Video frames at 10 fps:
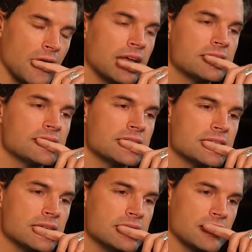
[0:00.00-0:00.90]
I didn't
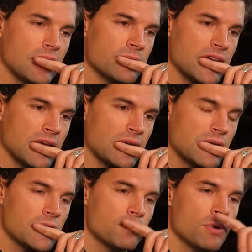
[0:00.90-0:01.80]
see coming,
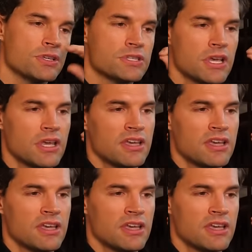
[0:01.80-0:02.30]
was